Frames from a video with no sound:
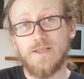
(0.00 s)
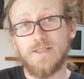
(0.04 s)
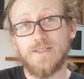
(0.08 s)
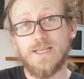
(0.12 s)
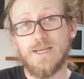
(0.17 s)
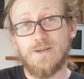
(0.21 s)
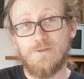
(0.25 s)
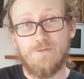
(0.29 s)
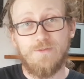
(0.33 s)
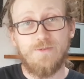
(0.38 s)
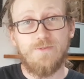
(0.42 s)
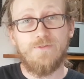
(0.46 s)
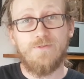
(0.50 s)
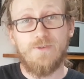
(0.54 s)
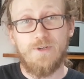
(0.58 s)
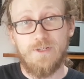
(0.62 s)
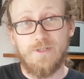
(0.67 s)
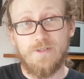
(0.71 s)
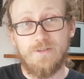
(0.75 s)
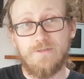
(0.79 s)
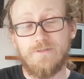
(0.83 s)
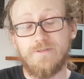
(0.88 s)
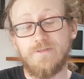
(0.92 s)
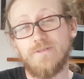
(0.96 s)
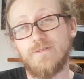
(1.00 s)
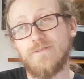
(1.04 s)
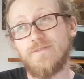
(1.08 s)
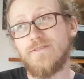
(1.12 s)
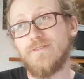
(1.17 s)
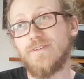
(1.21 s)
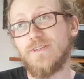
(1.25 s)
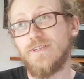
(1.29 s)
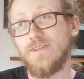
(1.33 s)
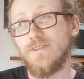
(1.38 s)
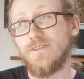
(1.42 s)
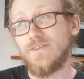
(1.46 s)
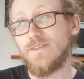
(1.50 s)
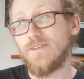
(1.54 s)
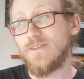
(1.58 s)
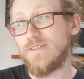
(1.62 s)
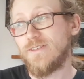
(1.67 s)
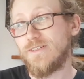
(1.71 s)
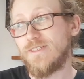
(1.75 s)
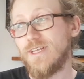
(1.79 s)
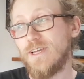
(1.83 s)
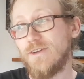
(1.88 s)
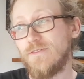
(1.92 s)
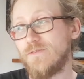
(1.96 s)
That was fun and
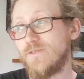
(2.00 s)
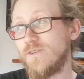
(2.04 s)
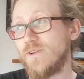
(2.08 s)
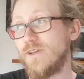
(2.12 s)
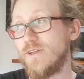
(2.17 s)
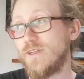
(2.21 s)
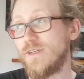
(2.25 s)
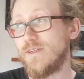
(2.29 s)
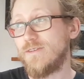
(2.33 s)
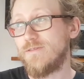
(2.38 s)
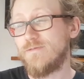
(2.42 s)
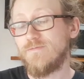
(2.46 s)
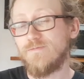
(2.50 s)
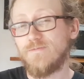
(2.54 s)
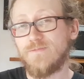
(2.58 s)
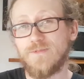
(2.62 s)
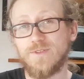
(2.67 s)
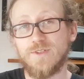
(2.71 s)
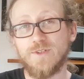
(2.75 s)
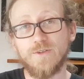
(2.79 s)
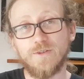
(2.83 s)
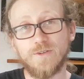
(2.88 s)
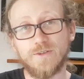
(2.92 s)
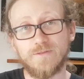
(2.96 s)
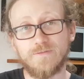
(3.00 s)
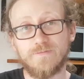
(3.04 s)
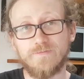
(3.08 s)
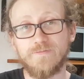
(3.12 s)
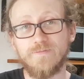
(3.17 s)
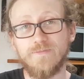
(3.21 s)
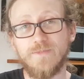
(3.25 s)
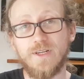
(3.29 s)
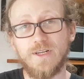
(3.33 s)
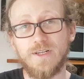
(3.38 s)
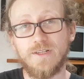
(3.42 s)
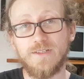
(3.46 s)
definitely took an